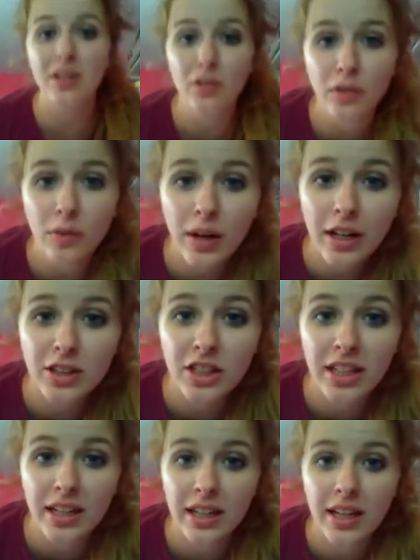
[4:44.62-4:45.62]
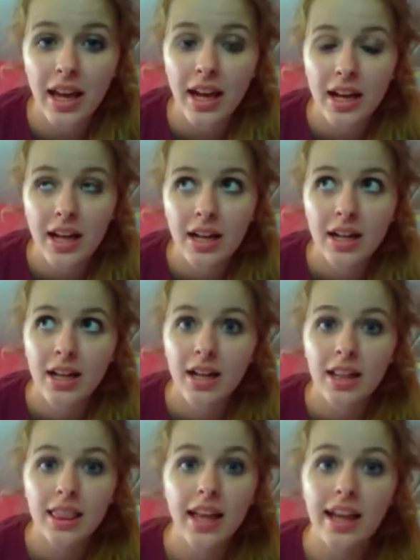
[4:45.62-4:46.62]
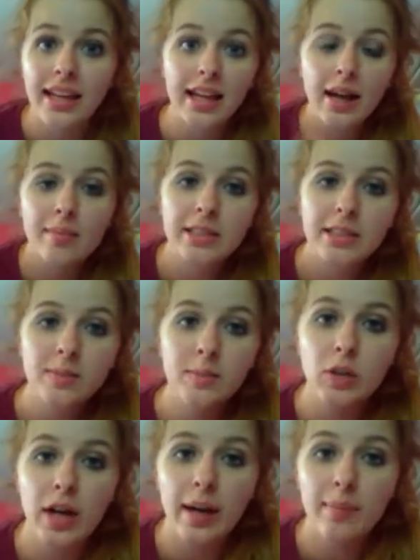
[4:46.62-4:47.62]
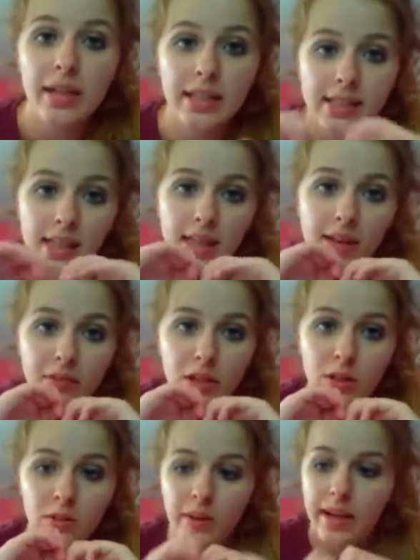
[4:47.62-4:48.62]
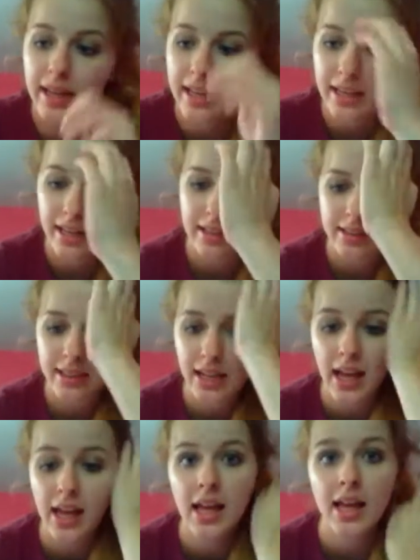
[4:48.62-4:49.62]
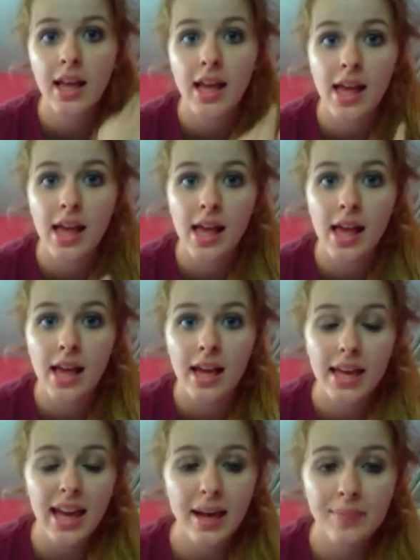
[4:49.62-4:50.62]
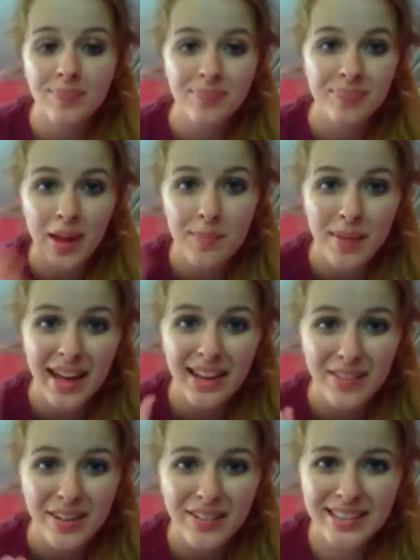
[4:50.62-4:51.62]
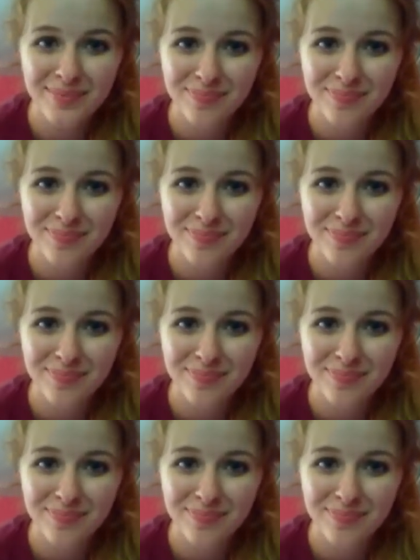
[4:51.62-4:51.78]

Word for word: you for watching, like, comment, subscribe because I love you, and yeah. Bye, everyone.